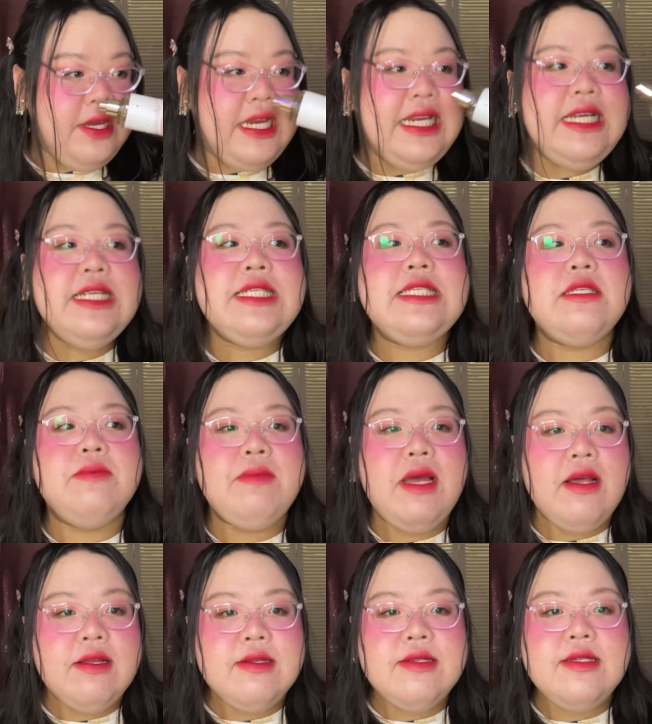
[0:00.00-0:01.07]
it
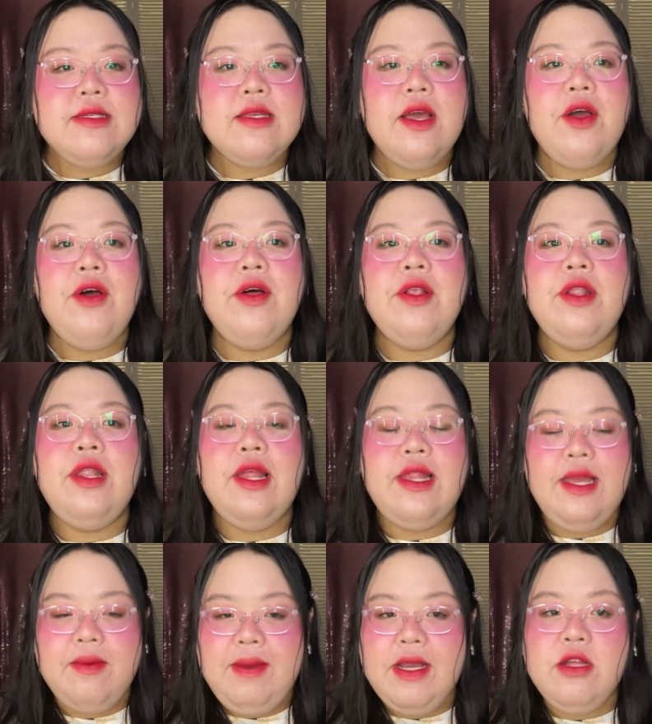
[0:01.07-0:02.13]
smells
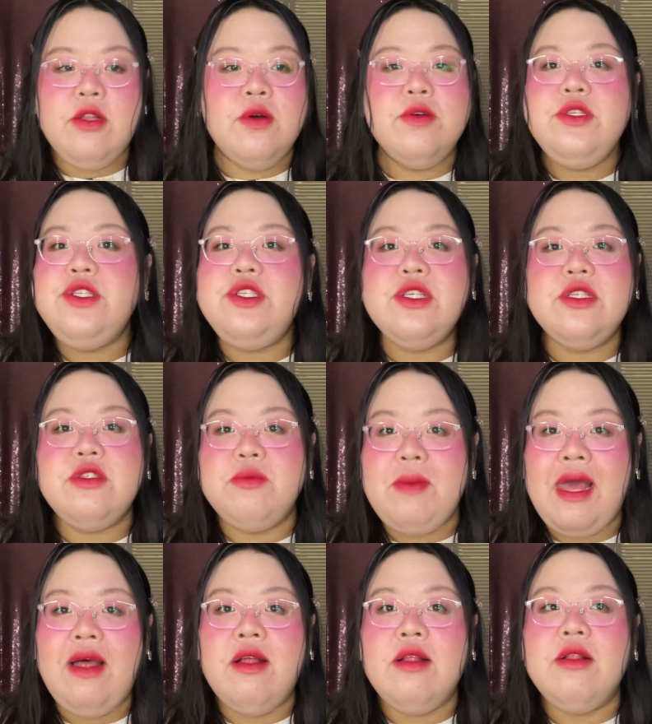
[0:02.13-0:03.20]
like my clothes just
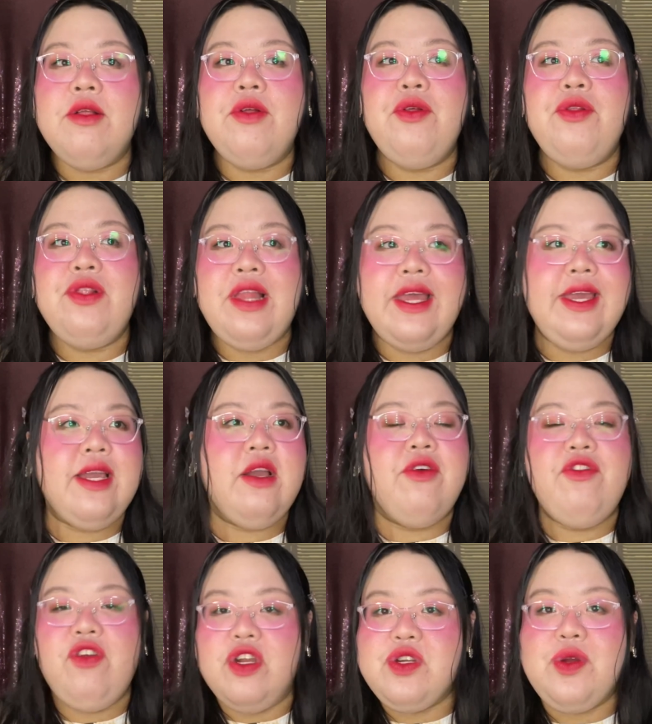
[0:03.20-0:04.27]
smell like
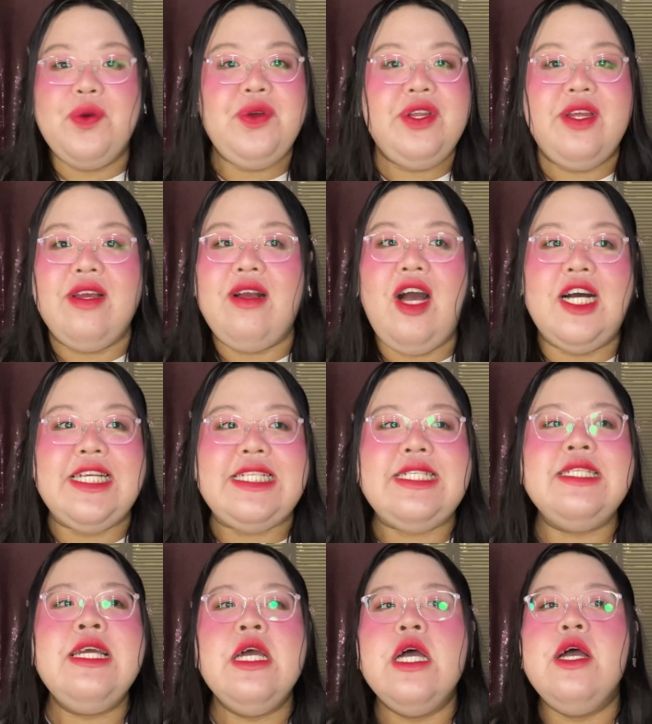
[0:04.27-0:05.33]
fresh coconut and cotton.